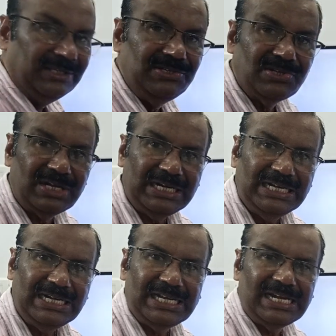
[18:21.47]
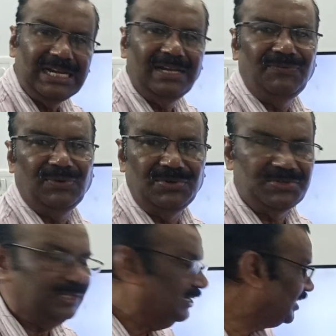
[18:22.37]
These are internal folds.
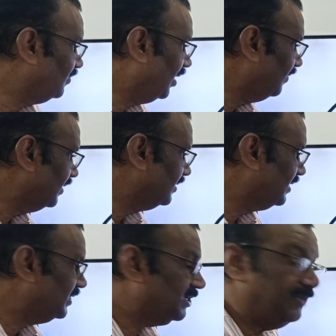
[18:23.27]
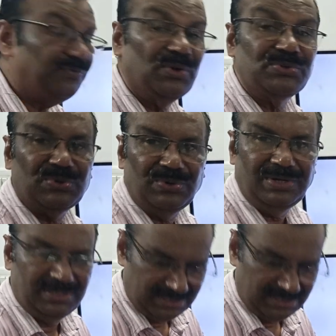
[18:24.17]
This is what, friends? This is typhlosole.